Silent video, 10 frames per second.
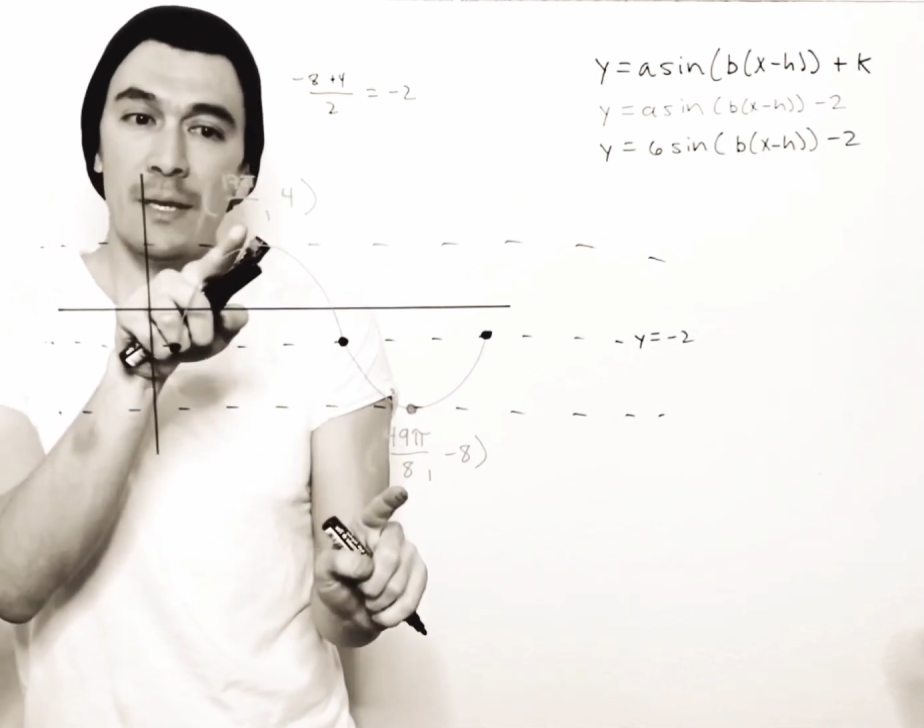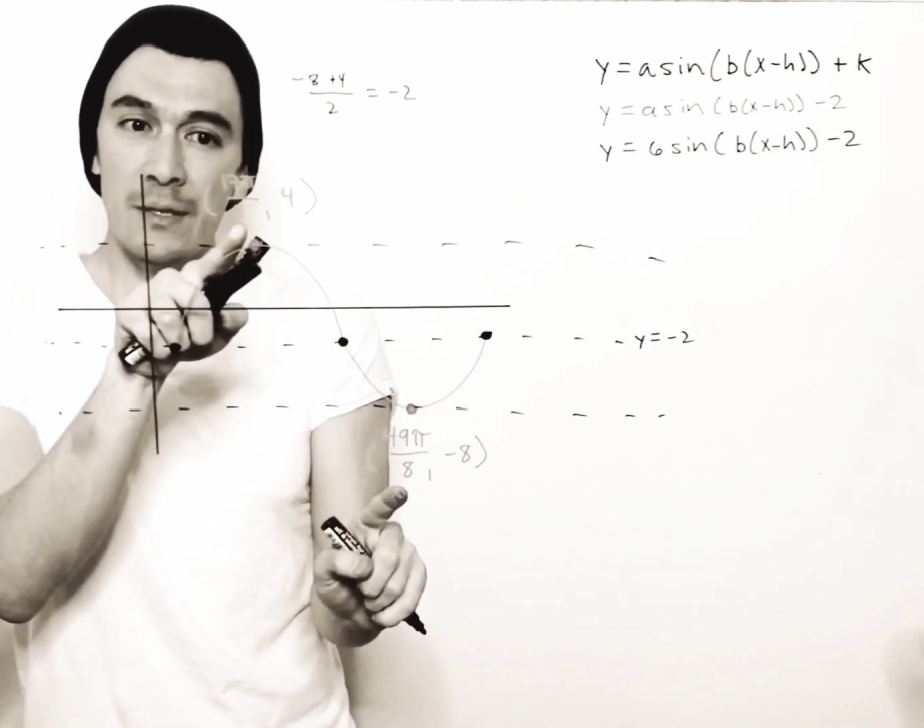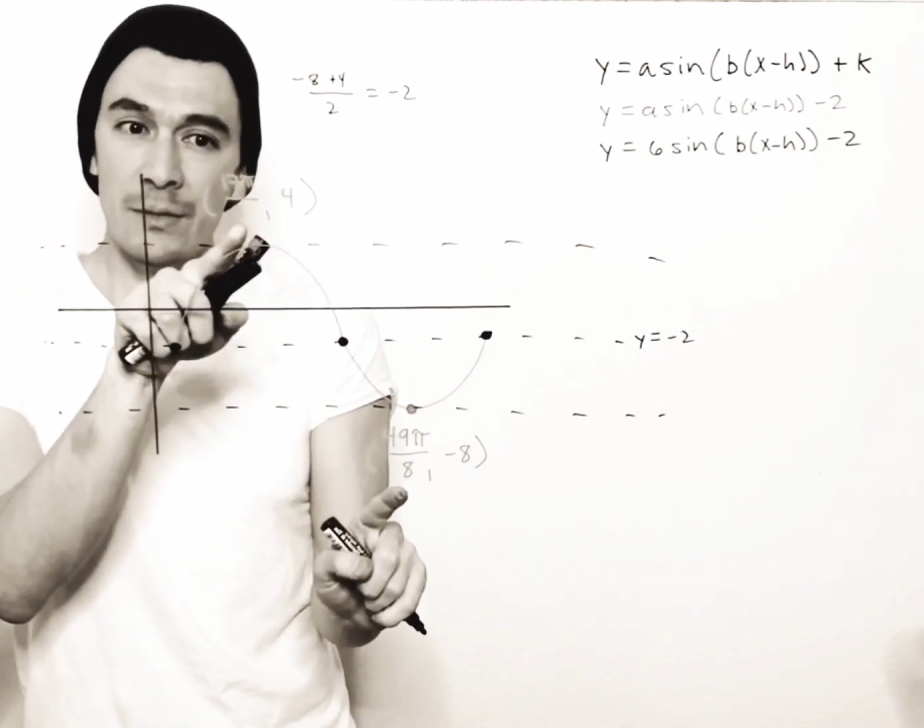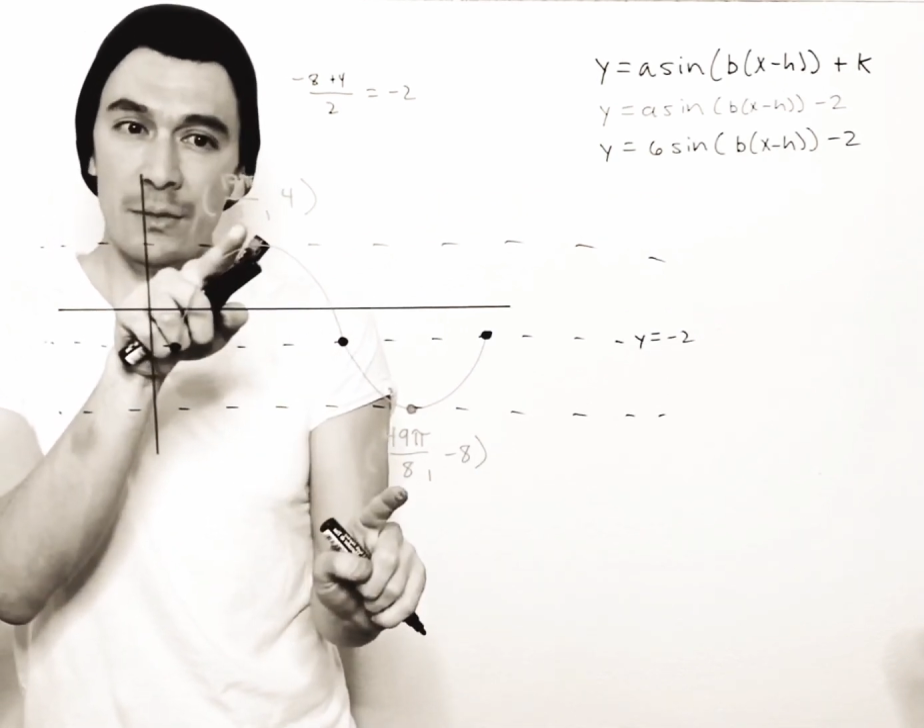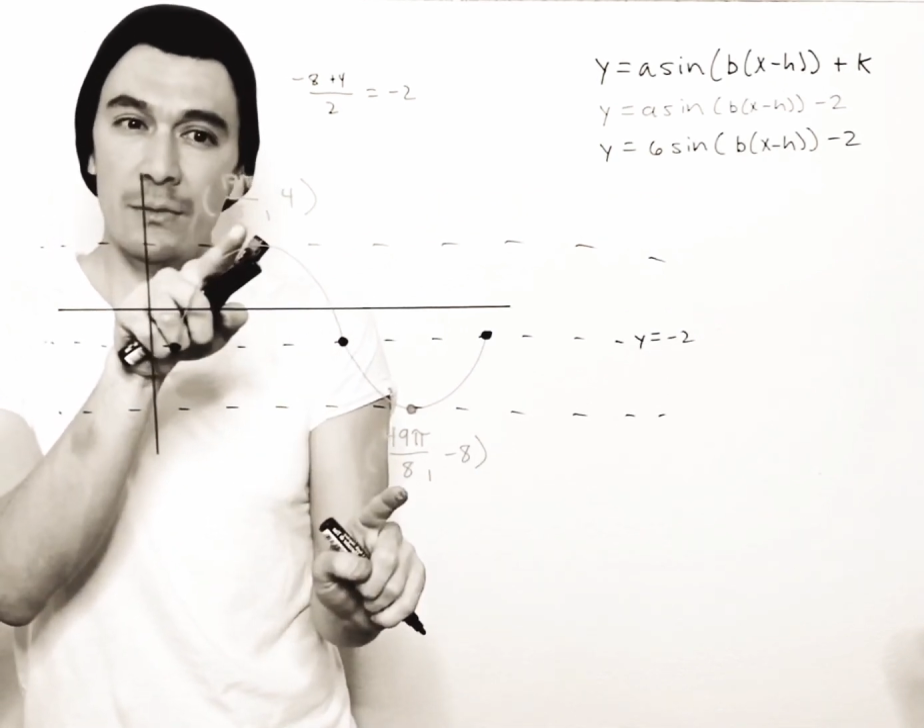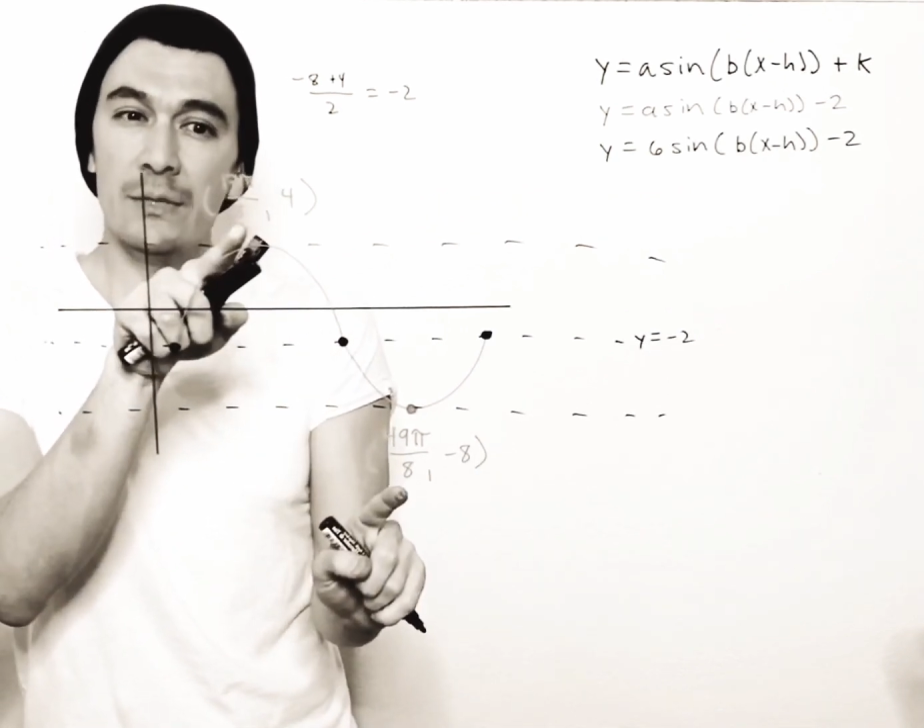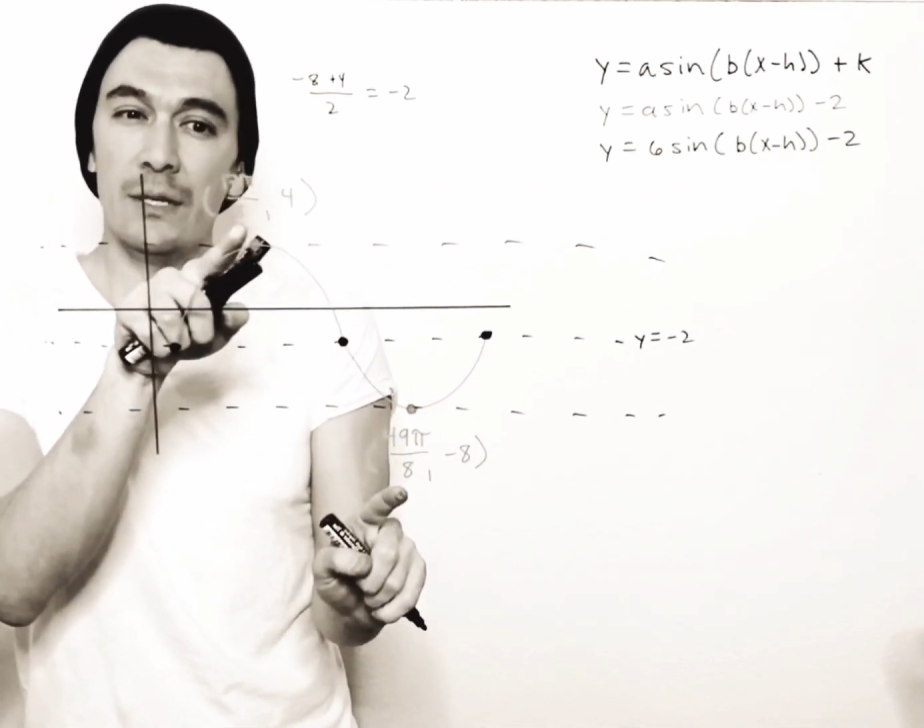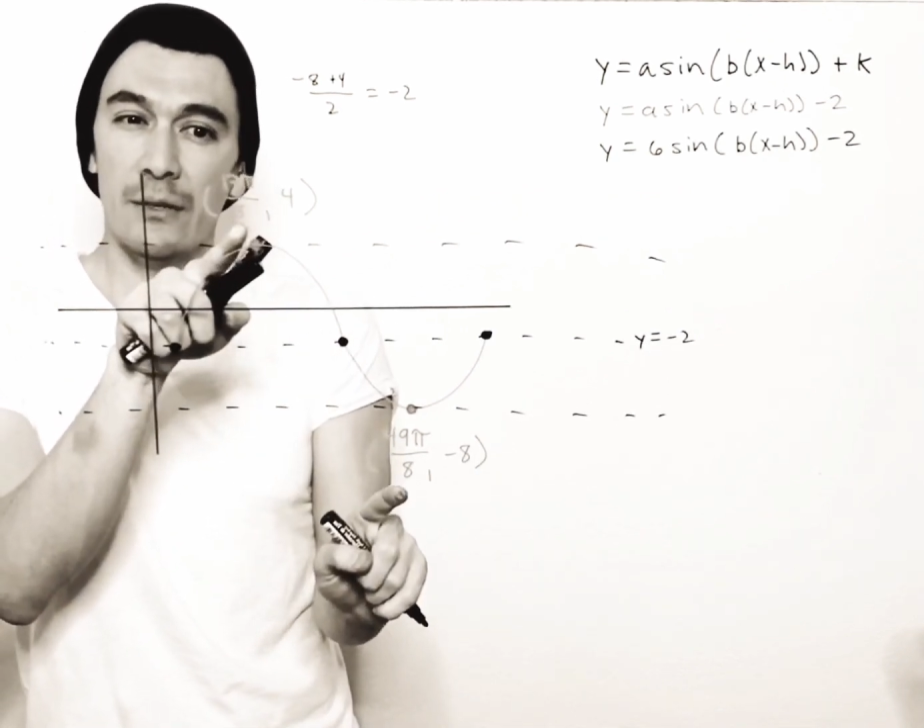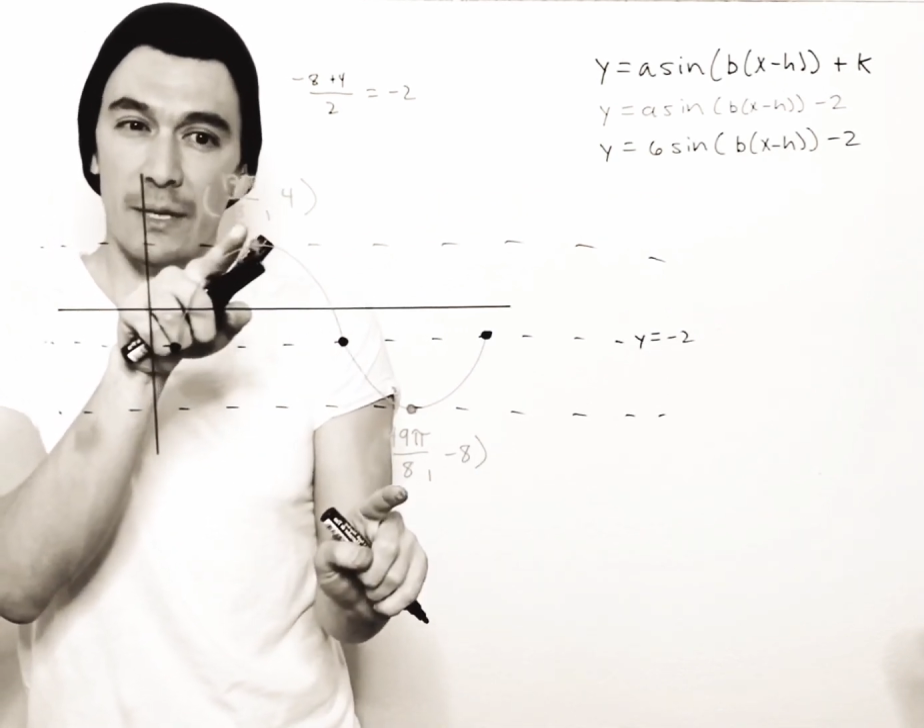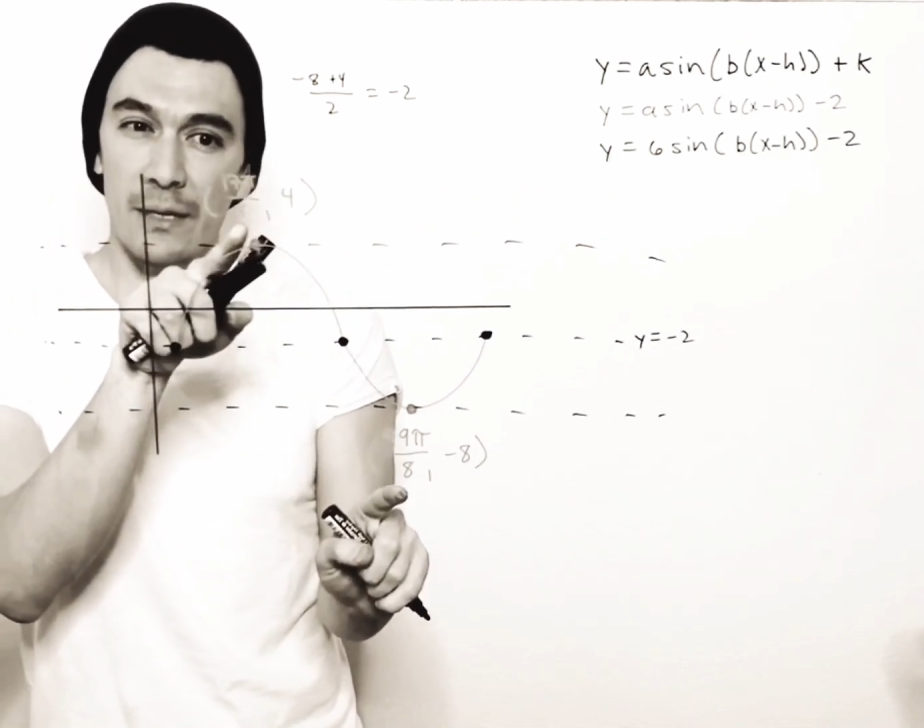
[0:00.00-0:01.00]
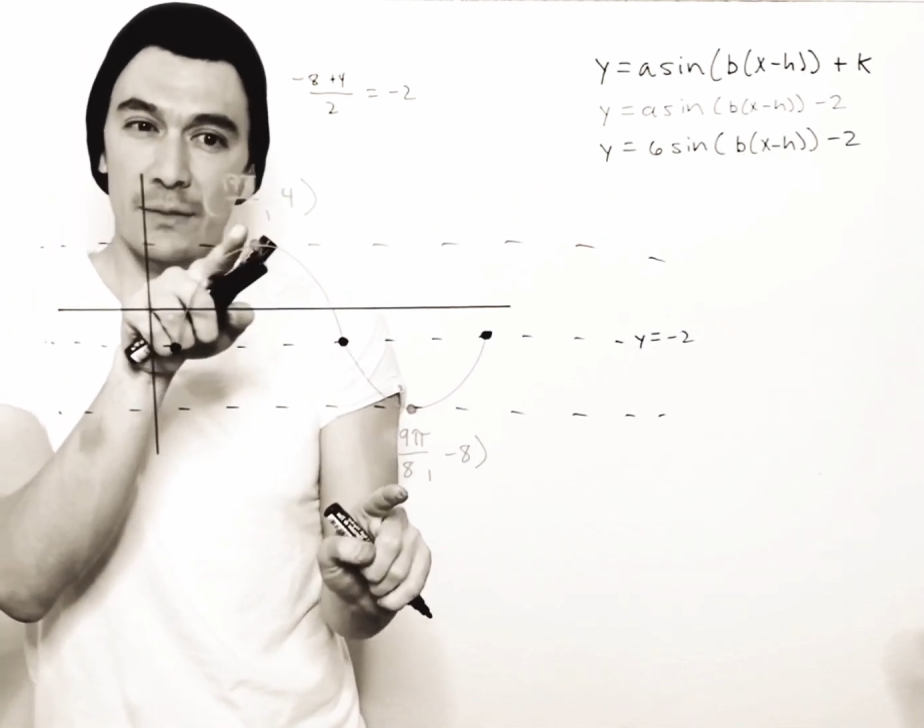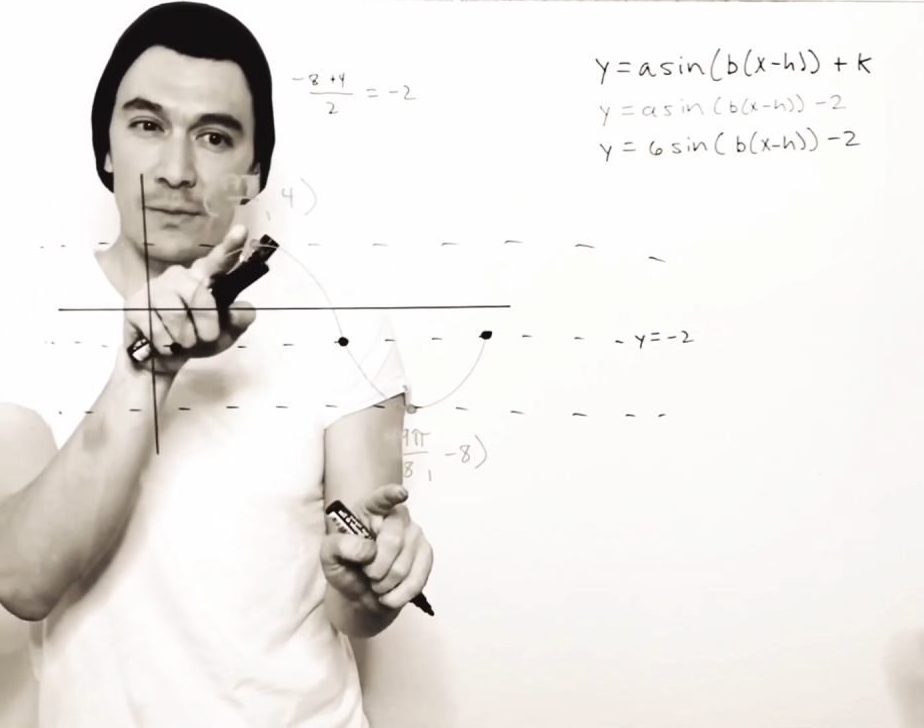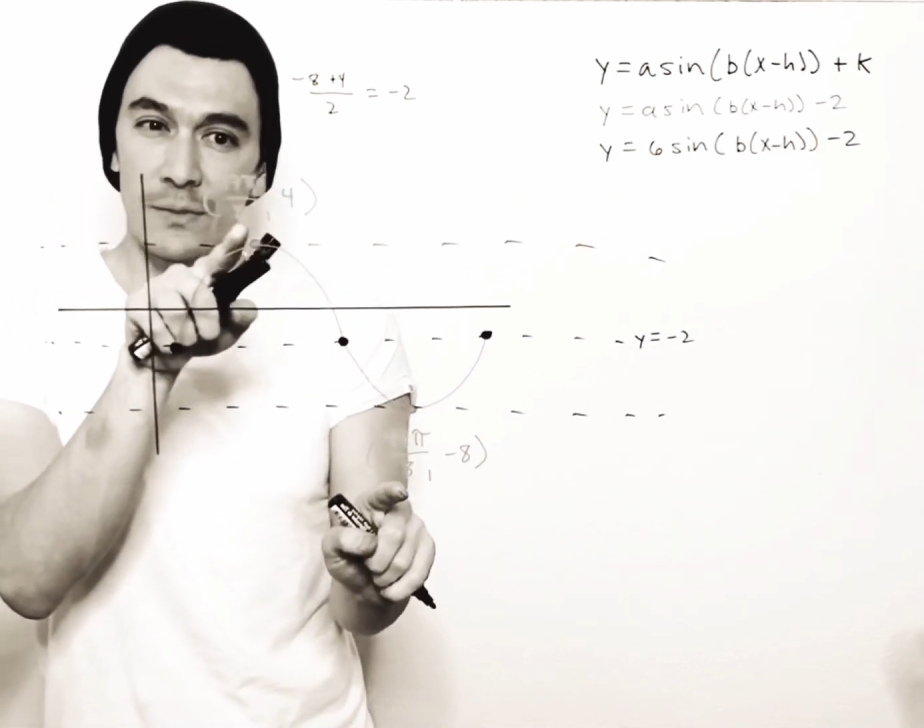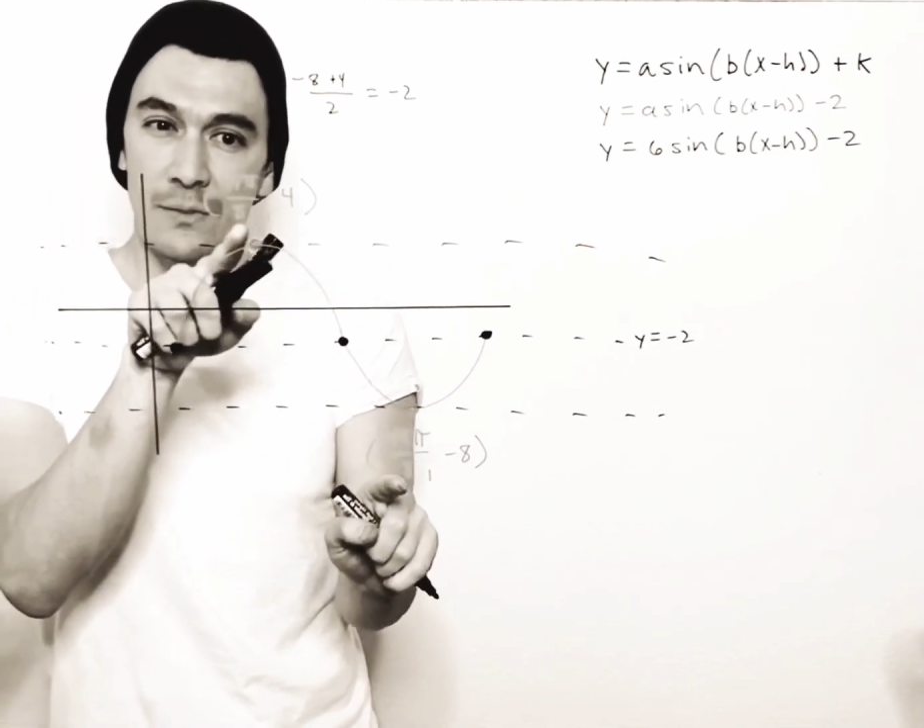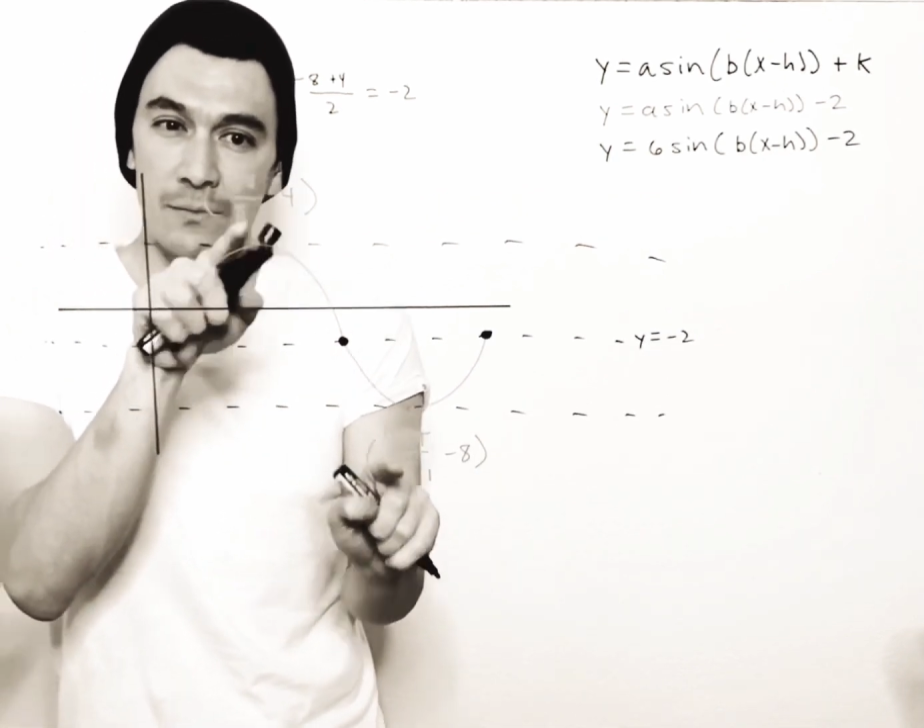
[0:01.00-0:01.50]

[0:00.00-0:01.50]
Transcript: into degrees.